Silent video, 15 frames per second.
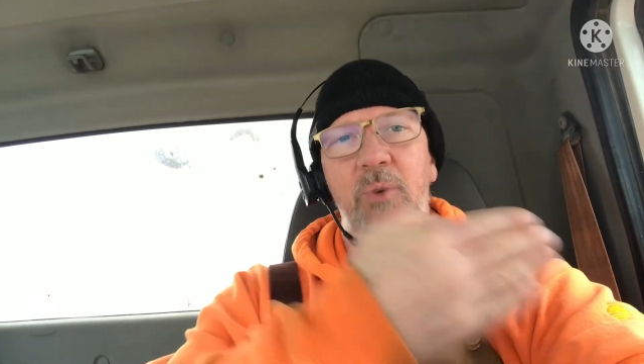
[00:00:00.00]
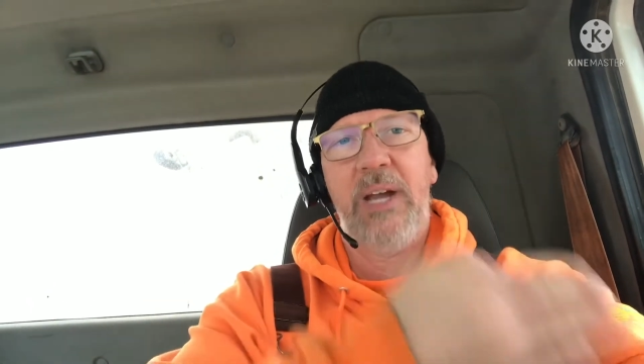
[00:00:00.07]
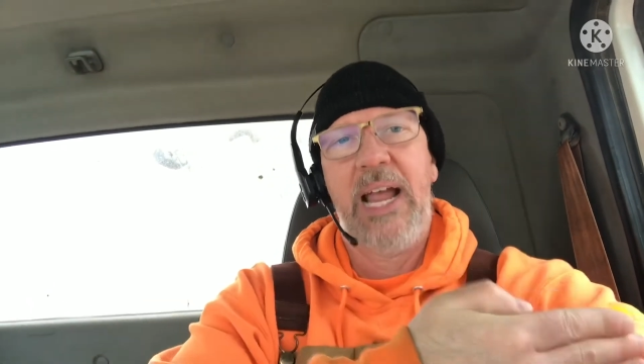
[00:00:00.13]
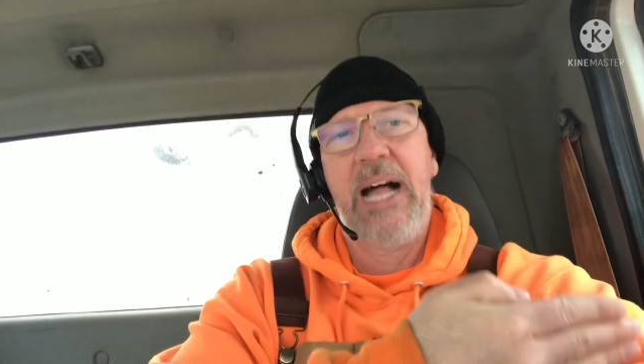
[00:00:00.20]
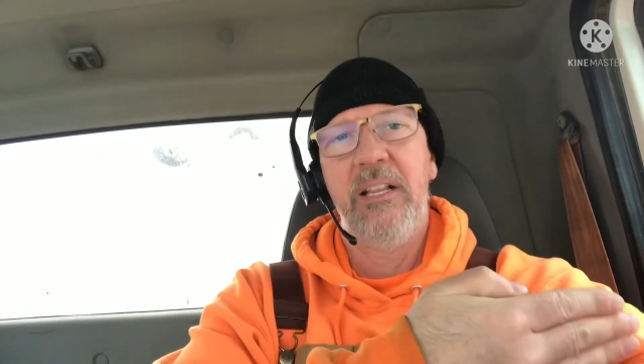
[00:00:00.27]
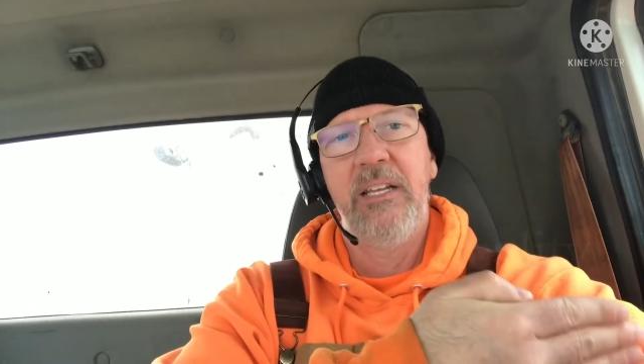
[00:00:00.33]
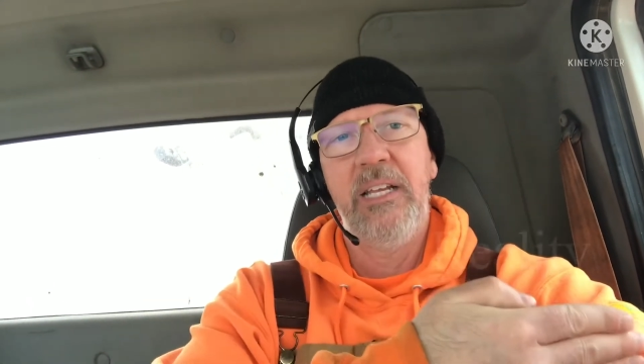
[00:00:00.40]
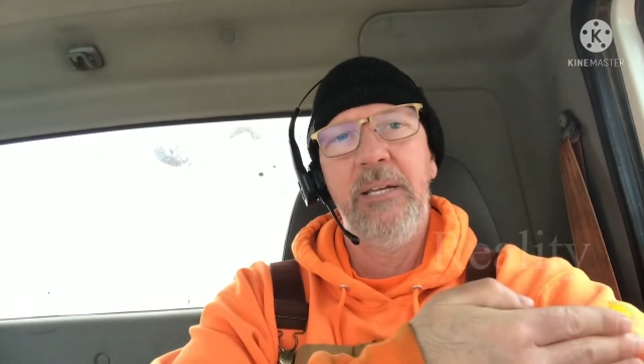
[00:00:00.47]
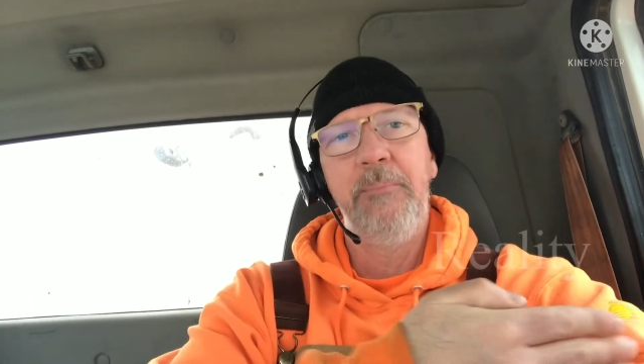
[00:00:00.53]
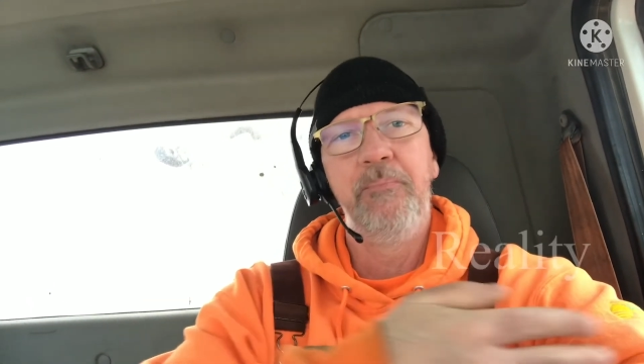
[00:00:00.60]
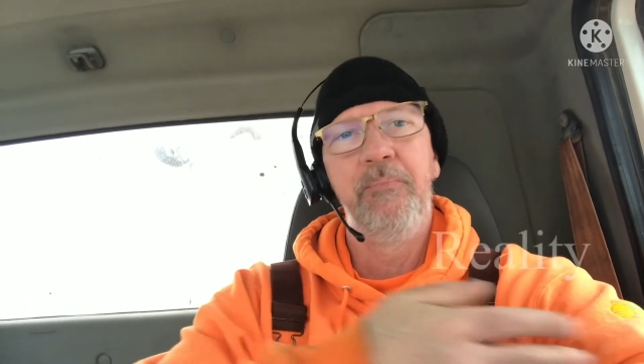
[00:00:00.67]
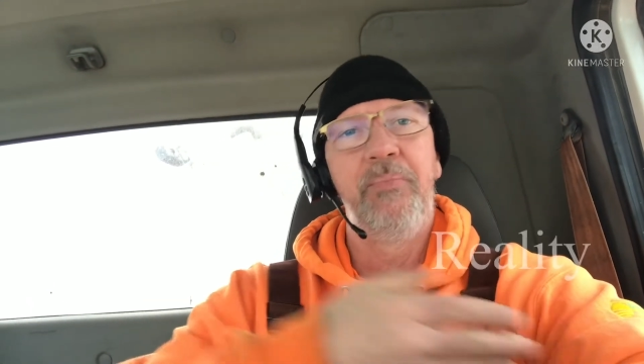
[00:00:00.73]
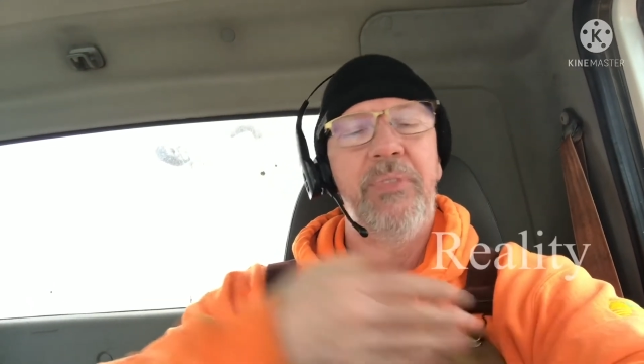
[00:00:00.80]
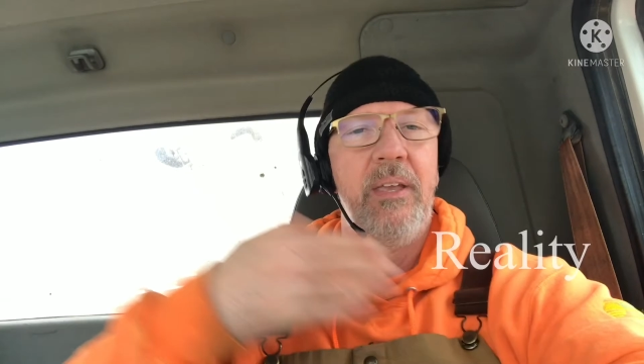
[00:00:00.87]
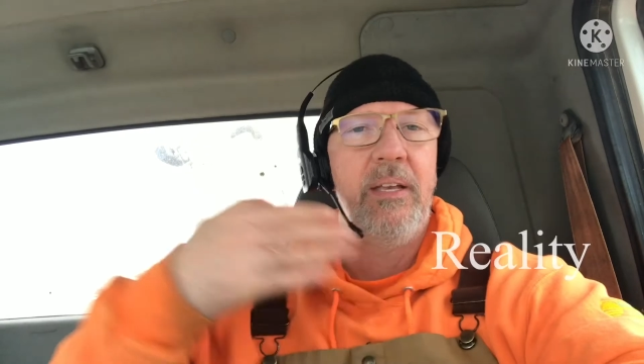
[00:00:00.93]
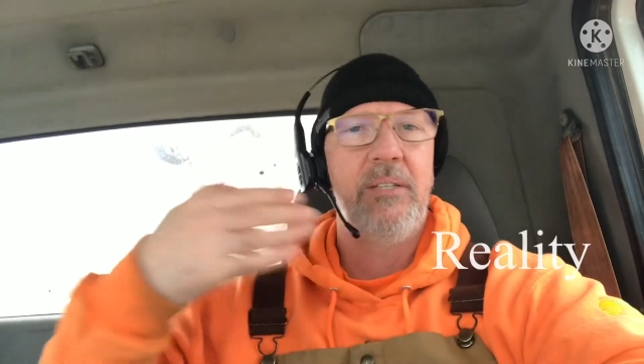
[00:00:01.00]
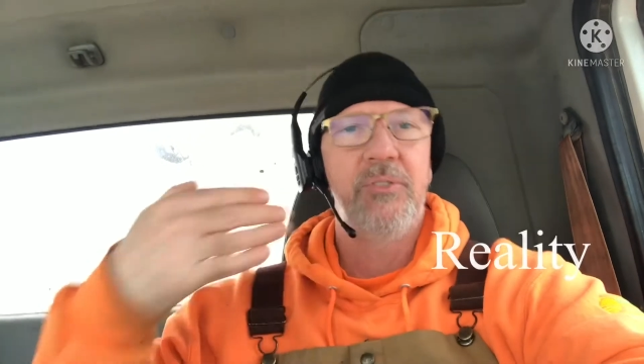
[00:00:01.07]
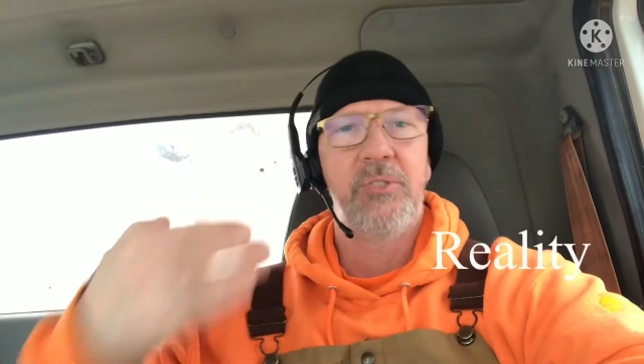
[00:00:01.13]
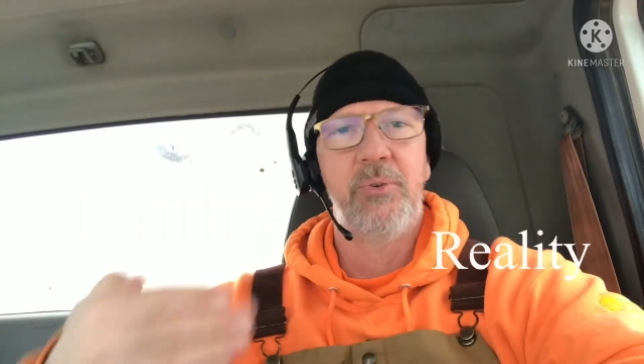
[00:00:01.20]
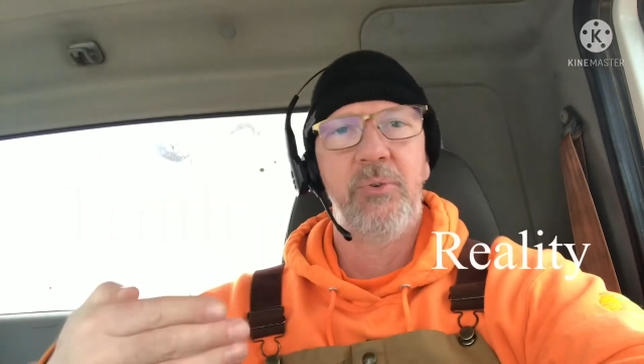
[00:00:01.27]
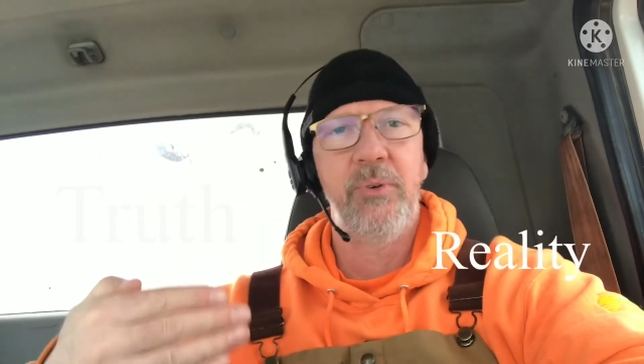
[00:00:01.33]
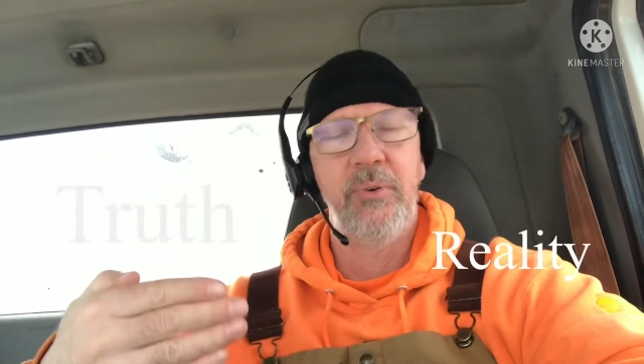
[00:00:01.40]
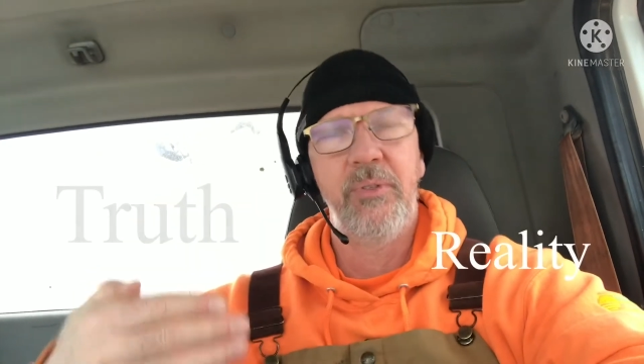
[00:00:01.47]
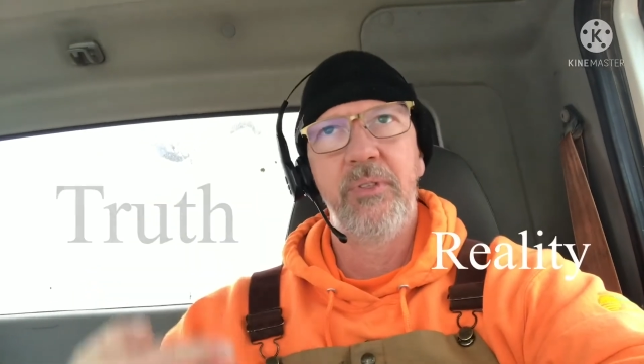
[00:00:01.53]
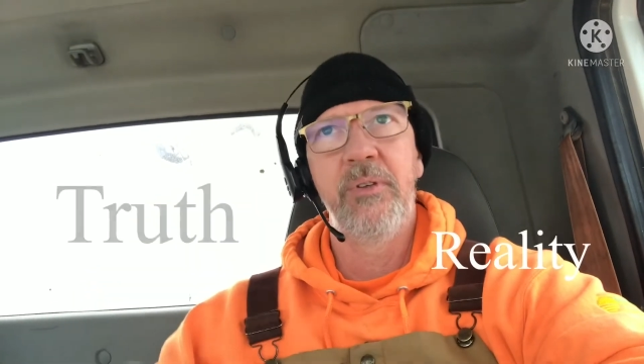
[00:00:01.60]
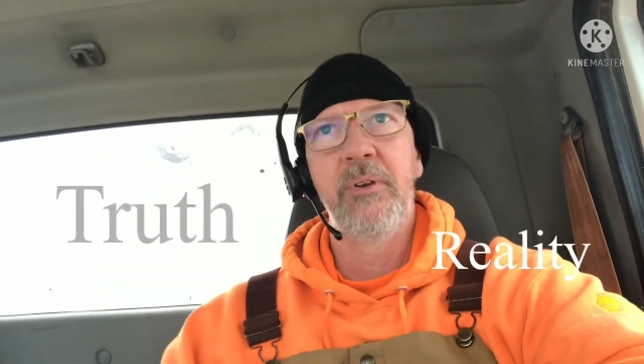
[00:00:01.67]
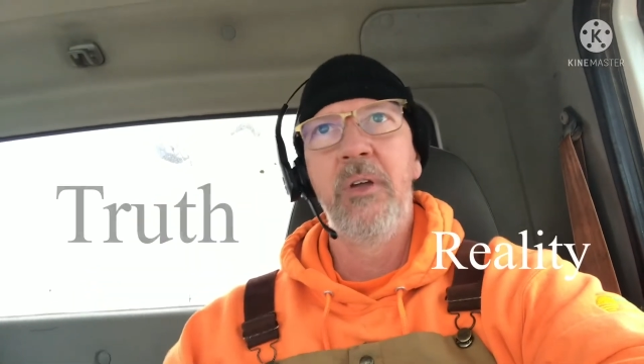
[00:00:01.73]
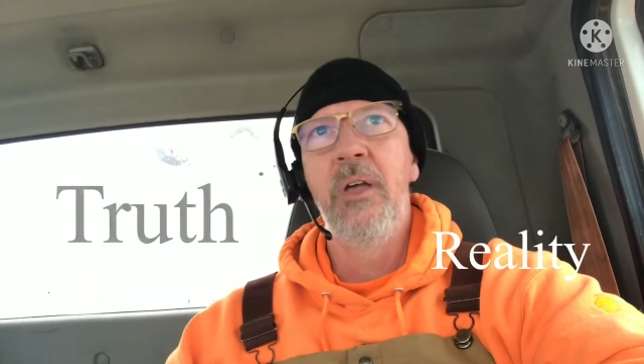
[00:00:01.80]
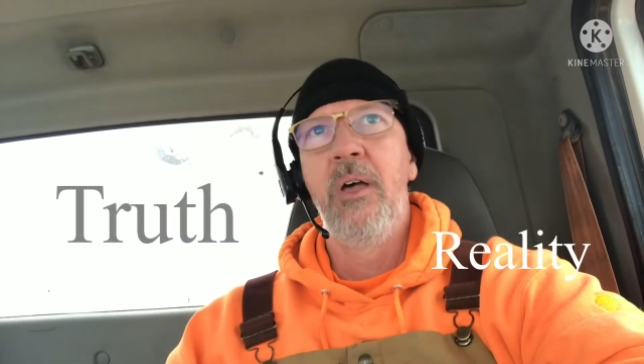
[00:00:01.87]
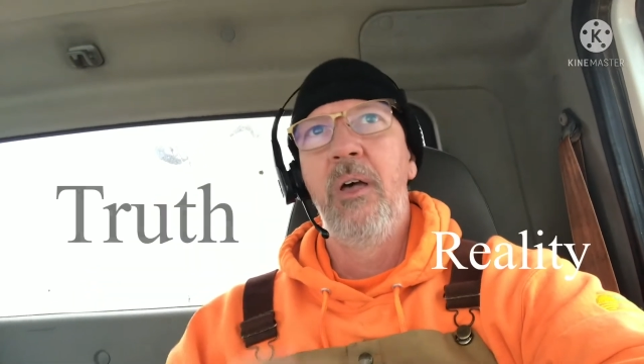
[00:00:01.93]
reality and truth.